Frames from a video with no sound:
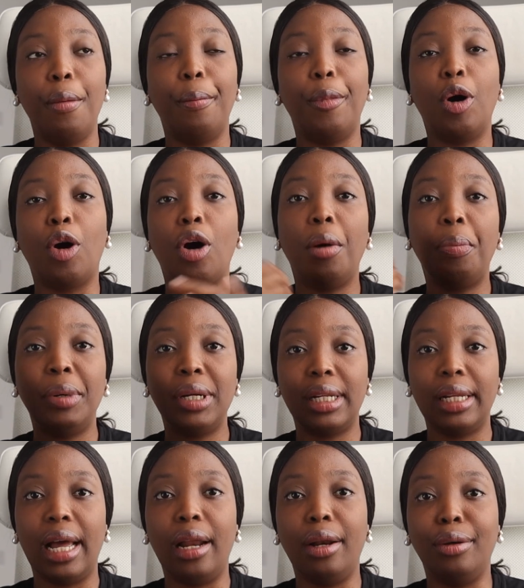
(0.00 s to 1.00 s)
But corporate
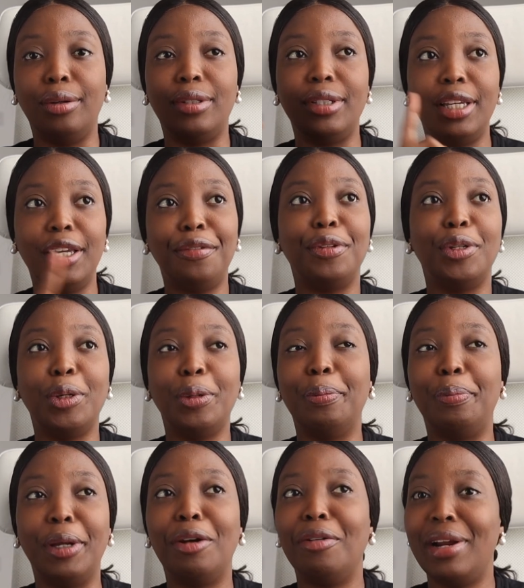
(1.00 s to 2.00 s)
landlords, if you
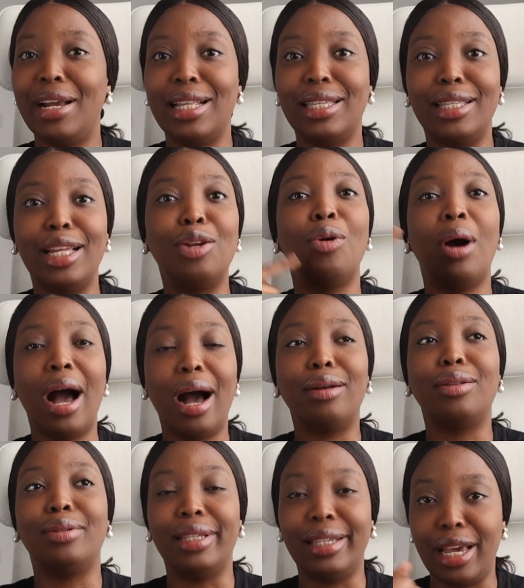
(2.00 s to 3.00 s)
don't pay rent, they know how
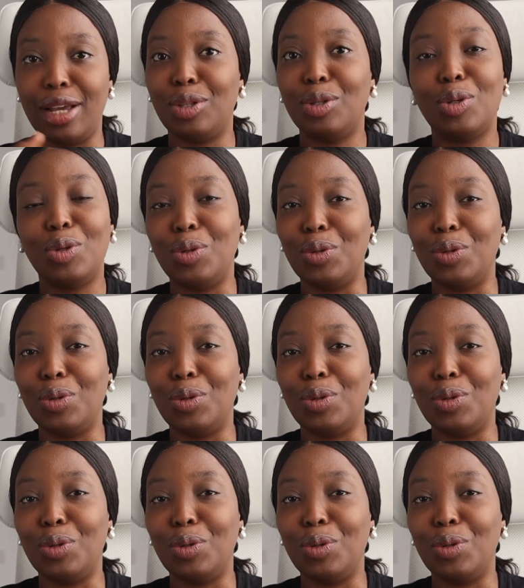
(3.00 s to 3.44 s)
to get